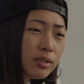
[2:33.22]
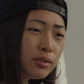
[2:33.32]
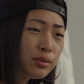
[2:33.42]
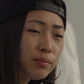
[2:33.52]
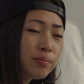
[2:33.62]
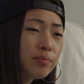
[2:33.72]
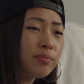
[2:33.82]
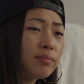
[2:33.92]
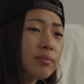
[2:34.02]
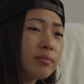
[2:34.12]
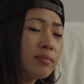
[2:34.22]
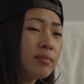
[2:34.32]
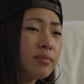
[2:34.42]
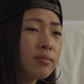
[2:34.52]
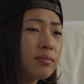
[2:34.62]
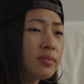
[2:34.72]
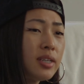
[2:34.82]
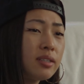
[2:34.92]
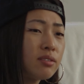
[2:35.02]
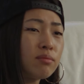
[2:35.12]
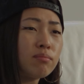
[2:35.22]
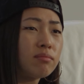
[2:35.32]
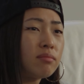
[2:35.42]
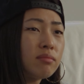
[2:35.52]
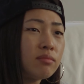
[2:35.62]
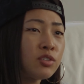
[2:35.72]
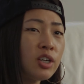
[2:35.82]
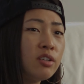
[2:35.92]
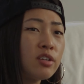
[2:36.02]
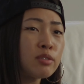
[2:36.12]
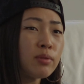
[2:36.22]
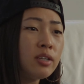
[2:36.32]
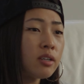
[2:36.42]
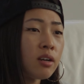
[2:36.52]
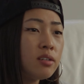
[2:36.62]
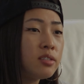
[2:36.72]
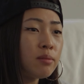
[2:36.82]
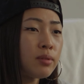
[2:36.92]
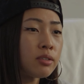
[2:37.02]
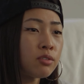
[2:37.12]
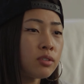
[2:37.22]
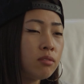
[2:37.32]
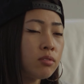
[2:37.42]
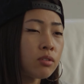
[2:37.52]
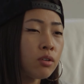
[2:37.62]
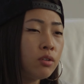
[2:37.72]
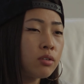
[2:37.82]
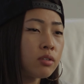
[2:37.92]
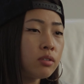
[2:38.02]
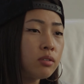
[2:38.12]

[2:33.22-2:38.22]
though it's like trying to explain a concept that you never learned.